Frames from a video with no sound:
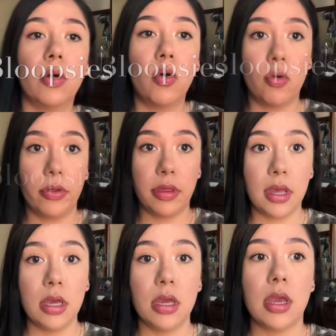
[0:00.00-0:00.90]
thing,
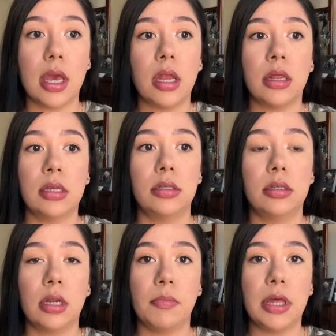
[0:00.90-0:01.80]
and this is going to
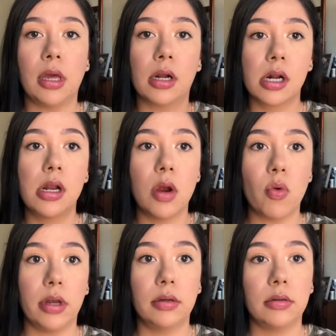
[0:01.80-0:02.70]
be the one.
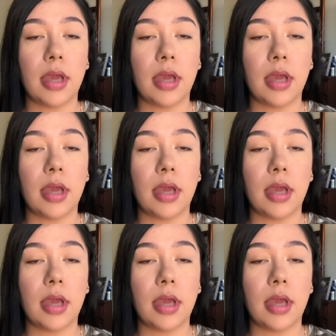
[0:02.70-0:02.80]
Okay.